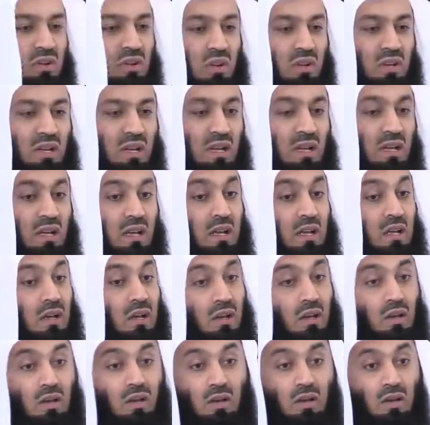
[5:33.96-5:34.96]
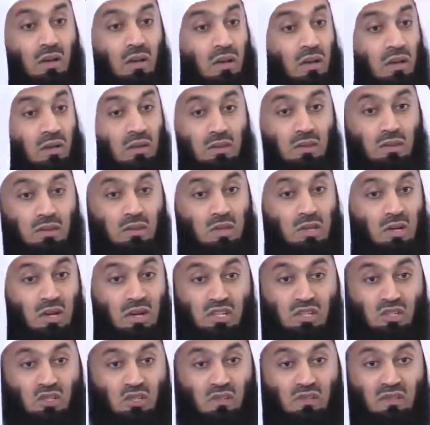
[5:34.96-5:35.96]
in order, the
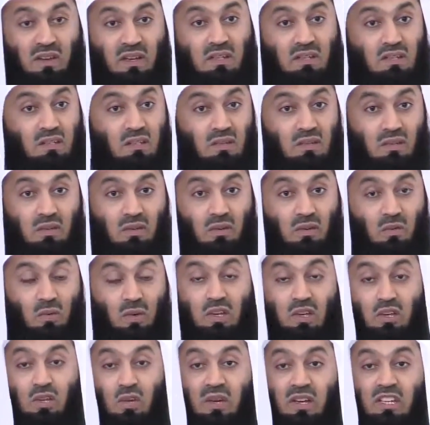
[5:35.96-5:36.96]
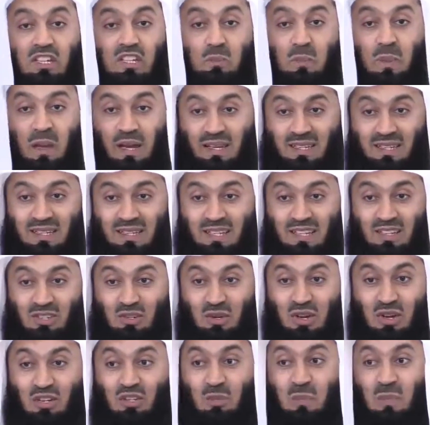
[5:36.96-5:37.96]
rest of it, what do you expect? It's
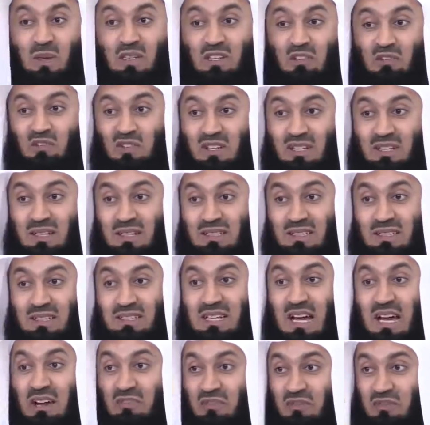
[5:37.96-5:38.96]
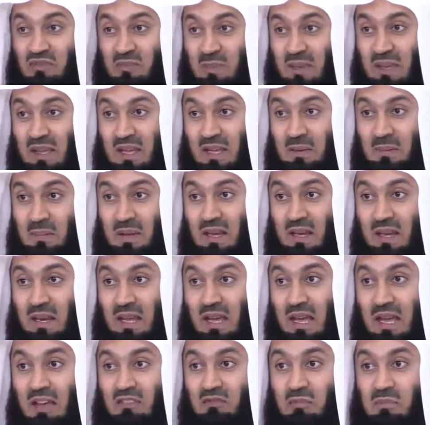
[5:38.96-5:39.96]
going to be difficult and tough. May
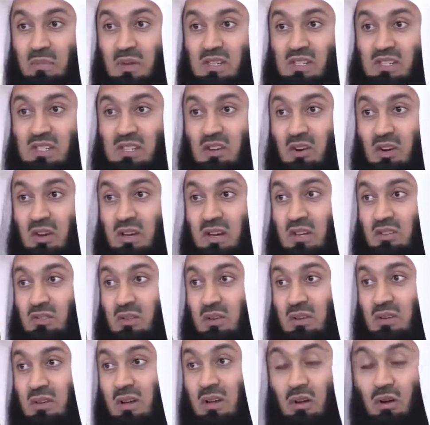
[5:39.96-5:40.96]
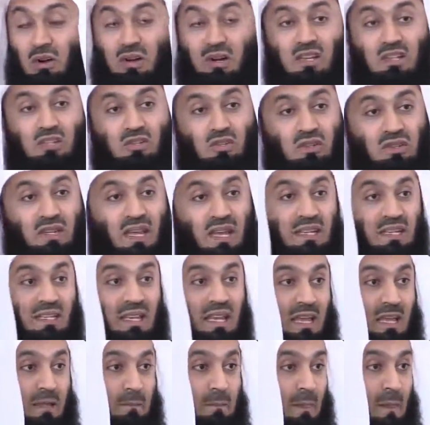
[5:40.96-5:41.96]
Allah have mercy on us on that
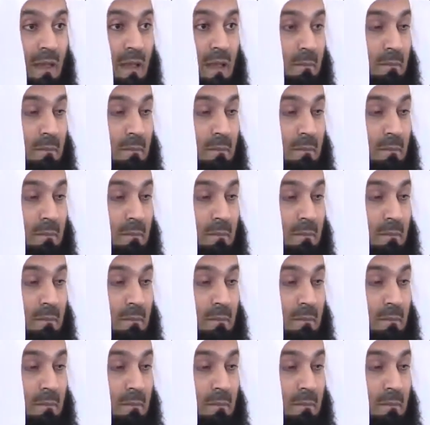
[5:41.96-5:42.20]
day.